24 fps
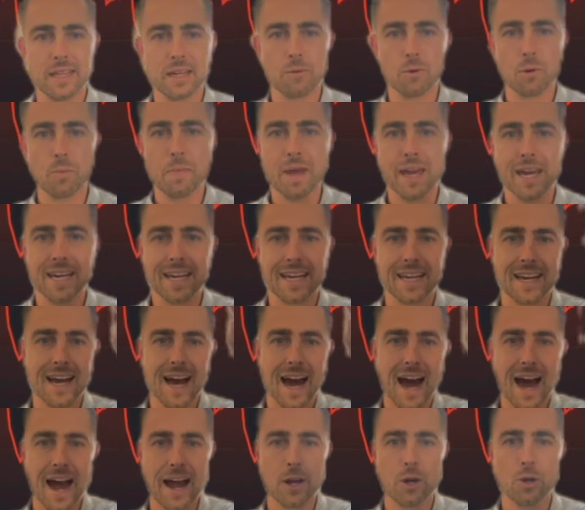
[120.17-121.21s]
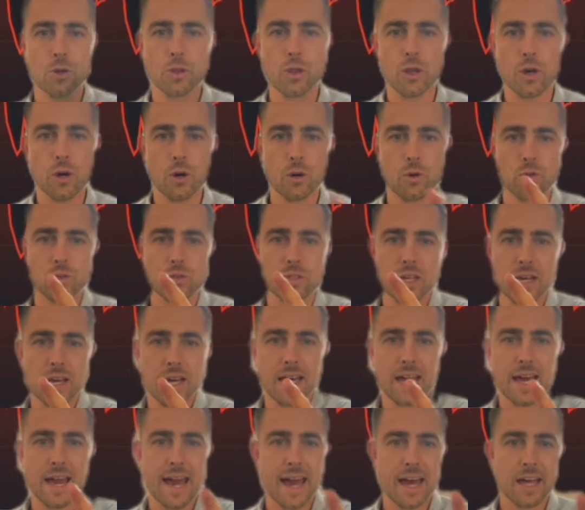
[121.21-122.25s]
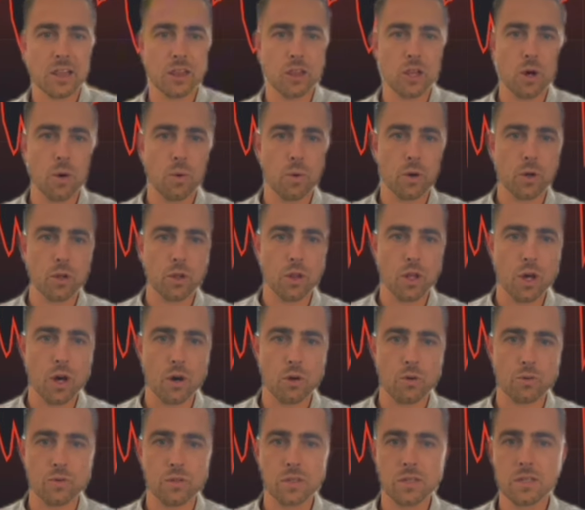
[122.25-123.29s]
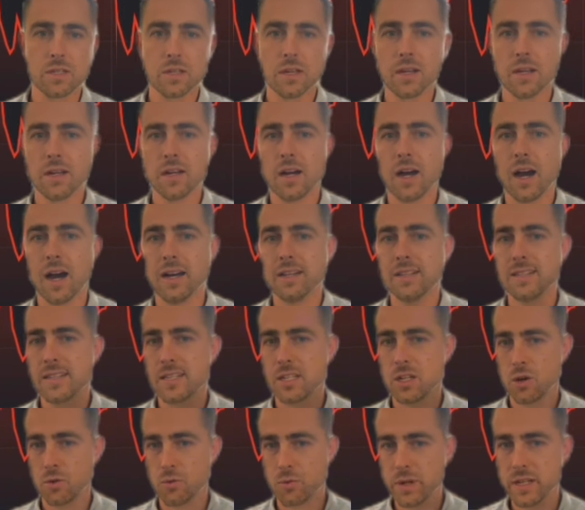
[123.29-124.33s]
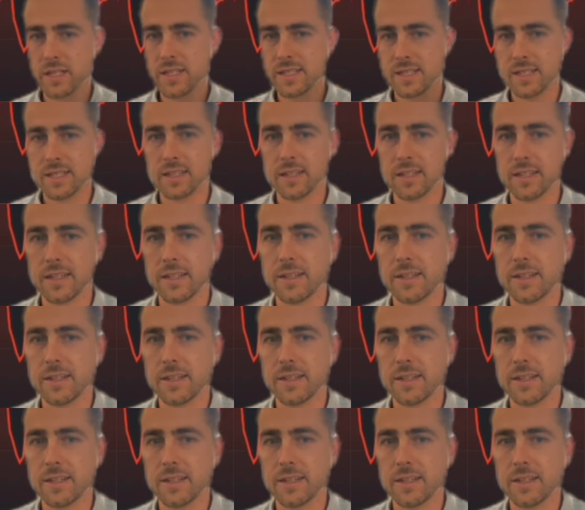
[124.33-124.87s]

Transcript: we're making higher lows and lower lows until recently.